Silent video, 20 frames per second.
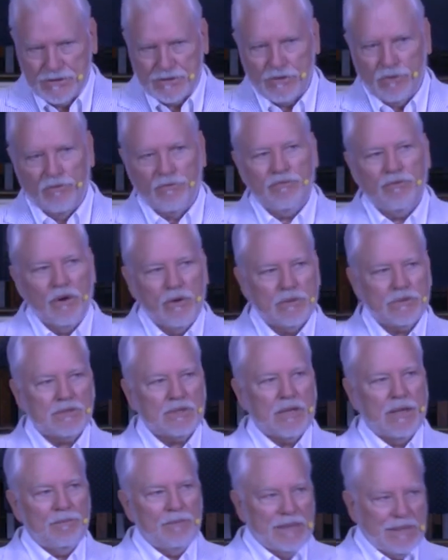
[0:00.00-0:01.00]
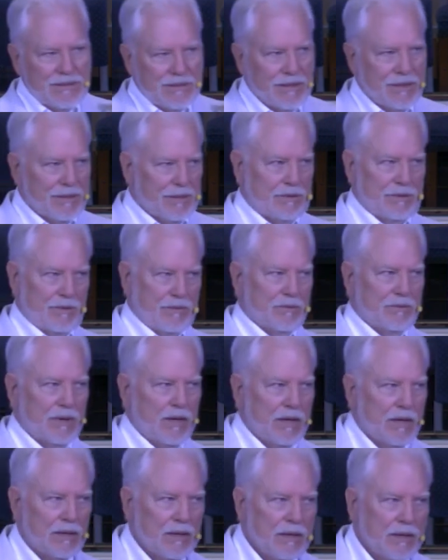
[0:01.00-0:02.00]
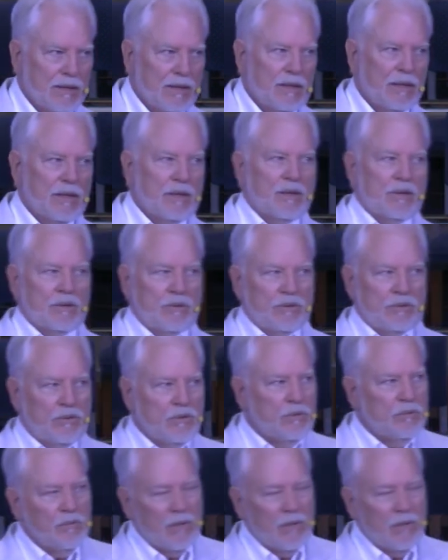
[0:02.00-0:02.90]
So, folks, let me tell you you